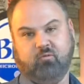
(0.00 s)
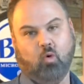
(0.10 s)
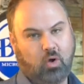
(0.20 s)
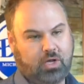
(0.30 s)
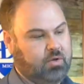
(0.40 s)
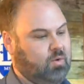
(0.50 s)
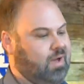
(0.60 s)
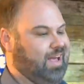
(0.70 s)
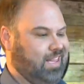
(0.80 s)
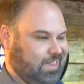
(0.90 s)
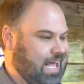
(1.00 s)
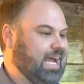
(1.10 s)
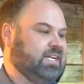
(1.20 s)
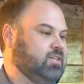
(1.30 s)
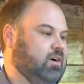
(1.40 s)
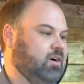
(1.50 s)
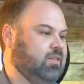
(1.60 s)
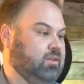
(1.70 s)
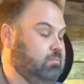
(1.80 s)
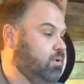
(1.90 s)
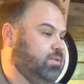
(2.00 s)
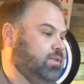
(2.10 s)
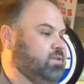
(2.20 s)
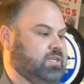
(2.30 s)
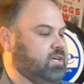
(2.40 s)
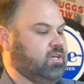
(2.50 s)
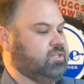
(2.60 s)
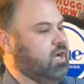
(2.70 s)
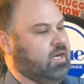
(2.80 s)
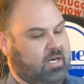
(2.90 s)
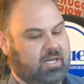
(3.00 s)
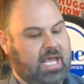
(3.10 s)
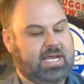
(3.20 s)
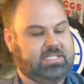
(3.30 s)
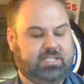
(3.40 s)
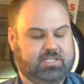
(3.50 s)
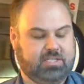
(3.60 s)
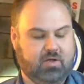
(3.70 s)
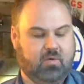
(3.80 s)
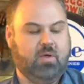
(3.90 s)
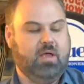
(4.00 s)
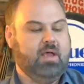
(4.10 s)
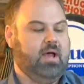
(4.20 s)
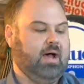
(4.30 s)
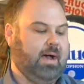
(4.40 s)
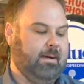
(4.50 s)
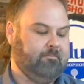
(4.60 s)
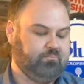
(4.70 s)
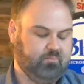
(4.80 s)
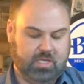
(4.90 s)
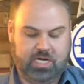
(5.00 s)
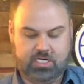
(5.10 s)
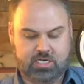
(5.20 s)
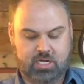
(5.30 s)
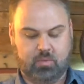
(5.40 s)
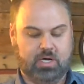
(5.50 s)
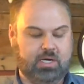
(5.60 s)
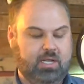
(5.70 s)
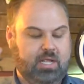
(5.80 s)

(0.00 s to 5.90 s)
for you. That guitar, both of those guitars are not going to last. So here's a good one.